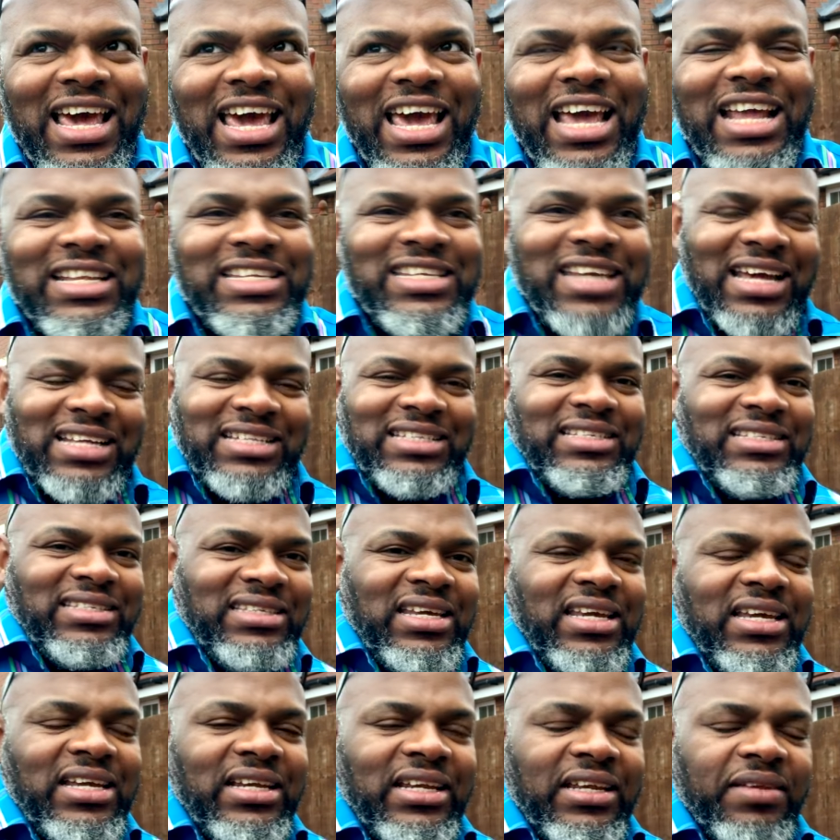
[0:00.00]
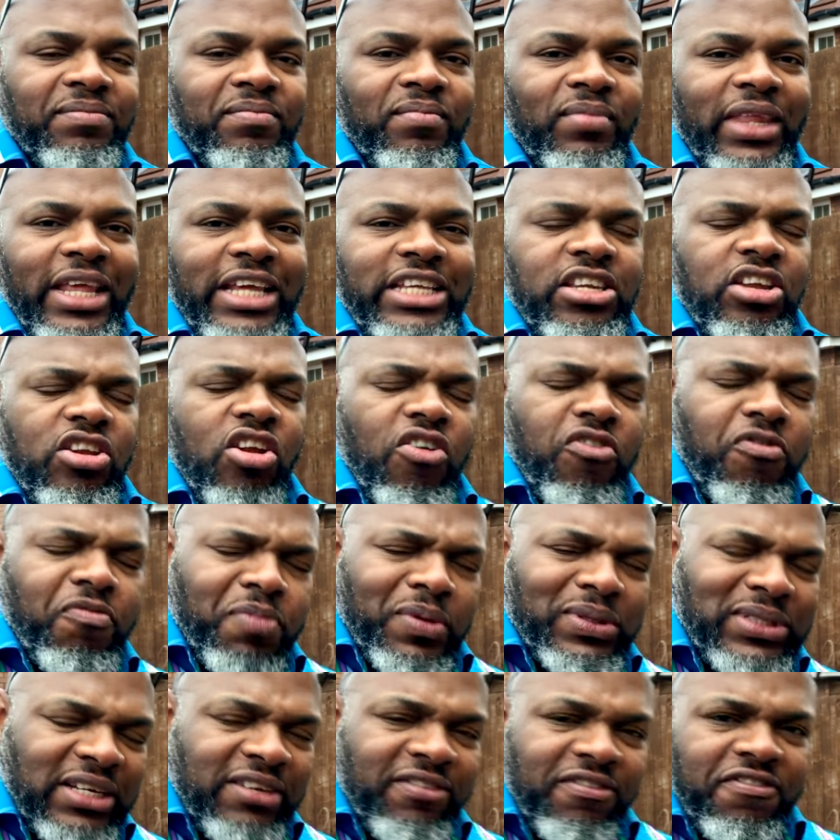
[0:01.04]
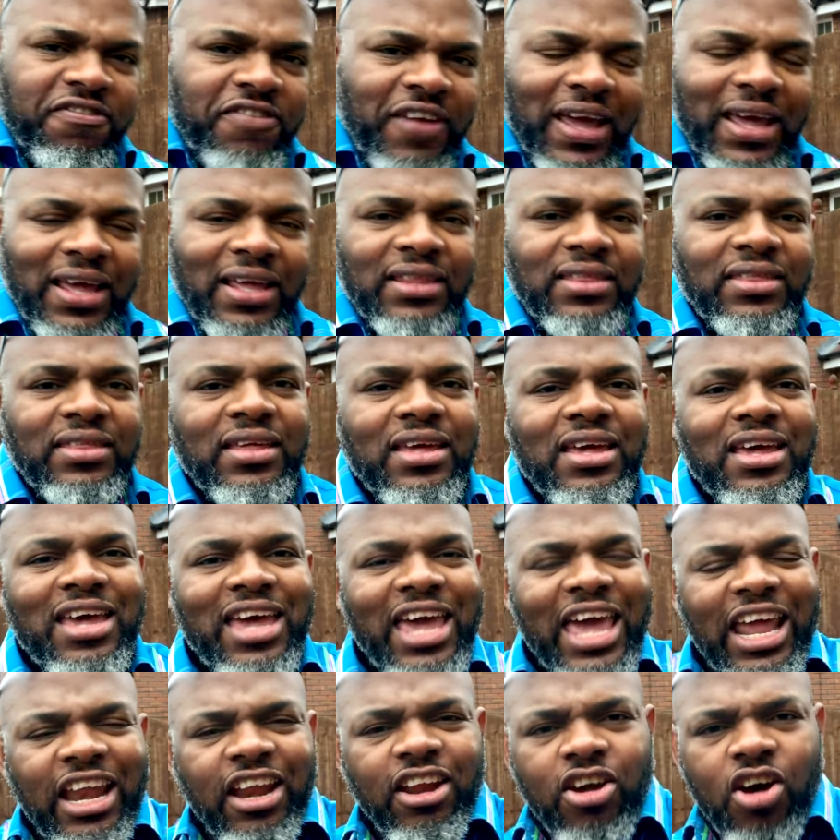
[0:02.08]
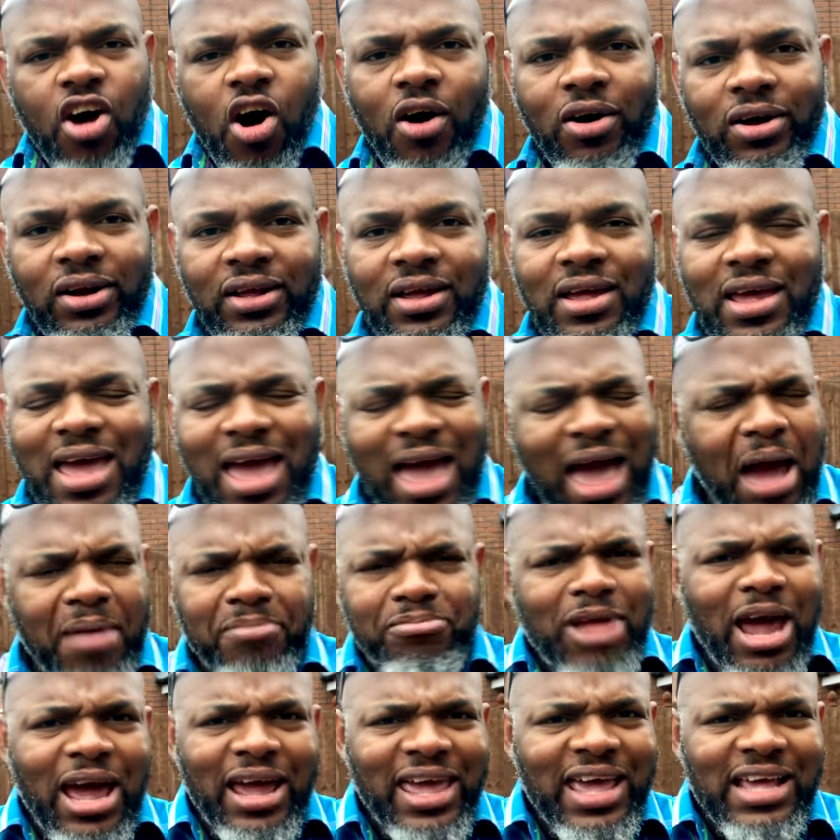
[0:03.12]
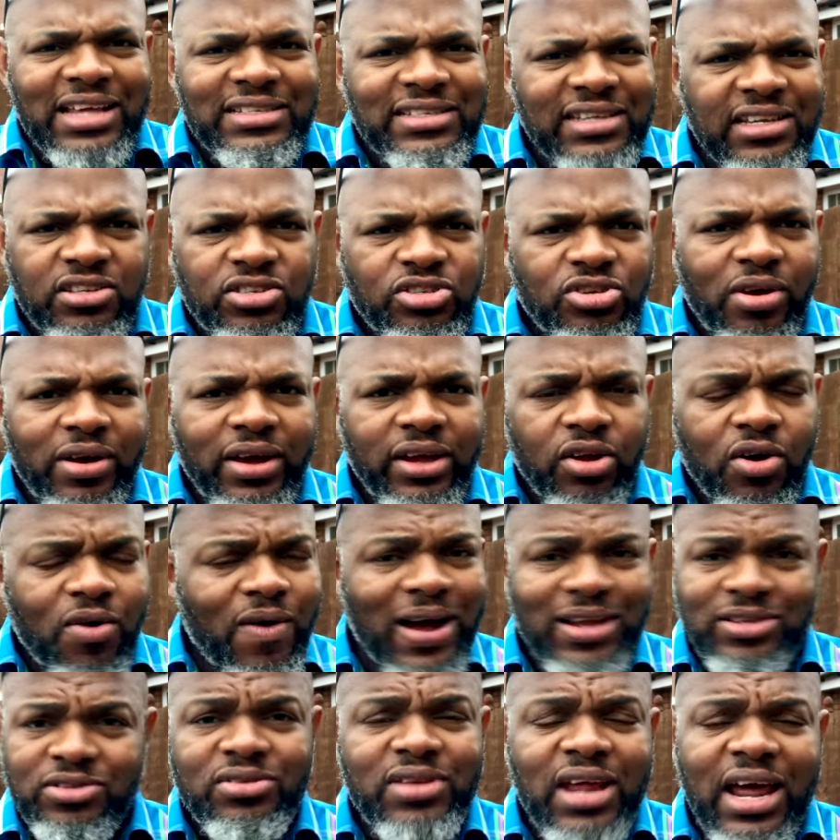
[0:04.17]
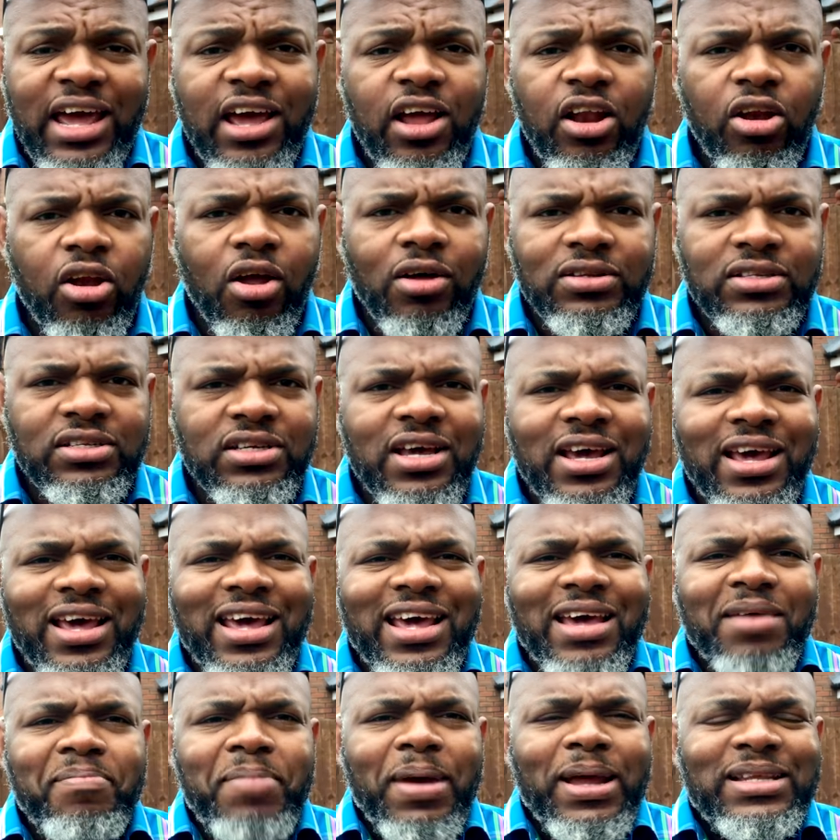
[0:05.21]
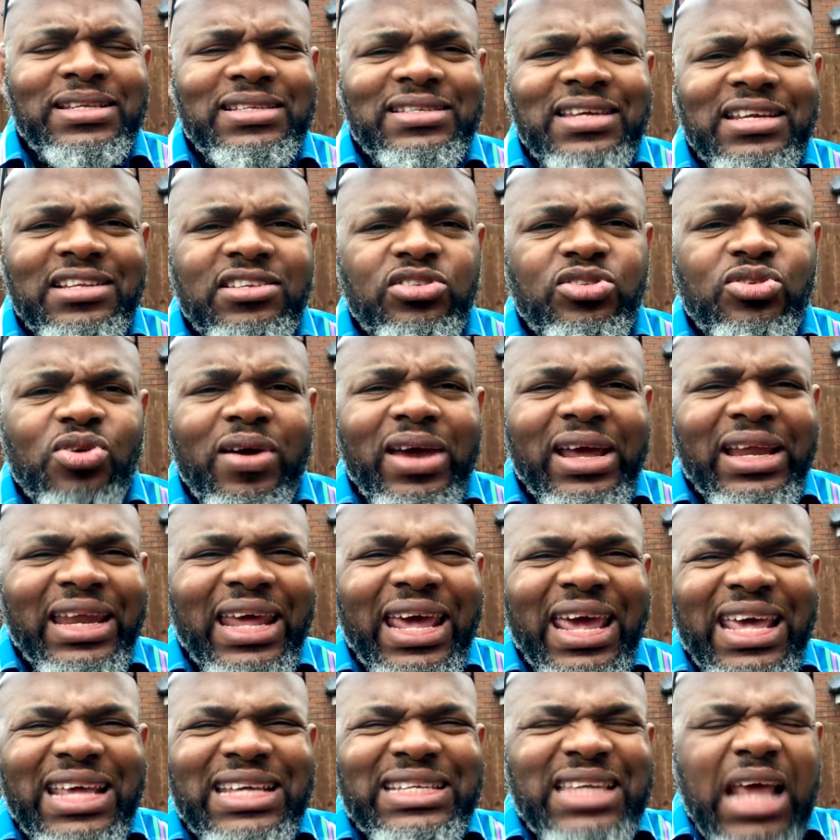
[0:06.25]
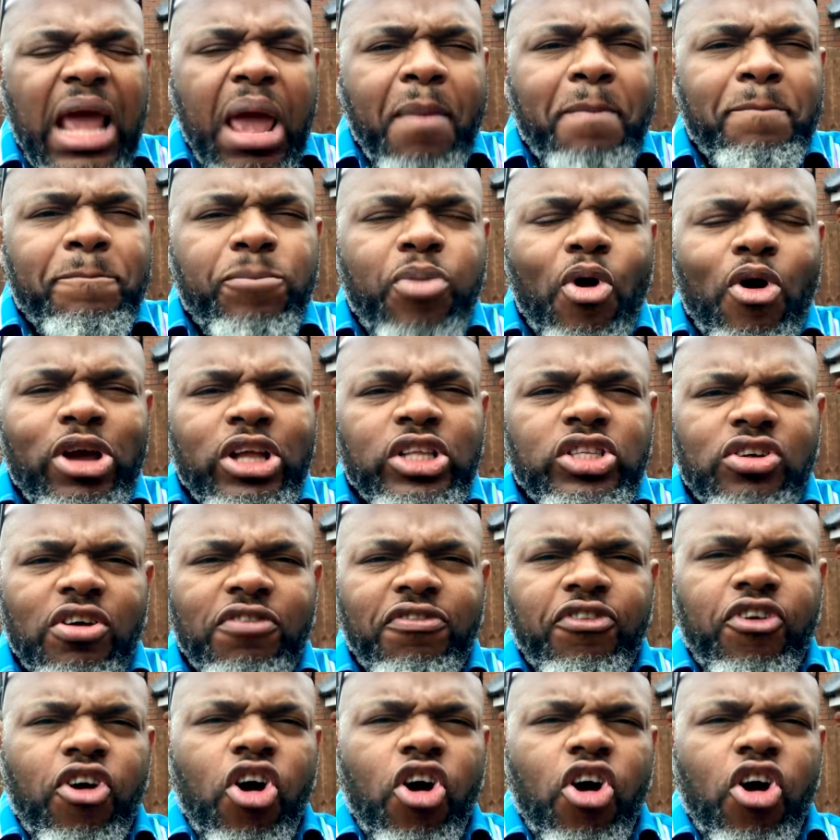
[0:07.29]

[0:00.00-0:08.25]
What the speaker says: their seed instead of putting faith in God. I'm not against seed sowing. Oh, I do that a lot. But seed sowing is a point of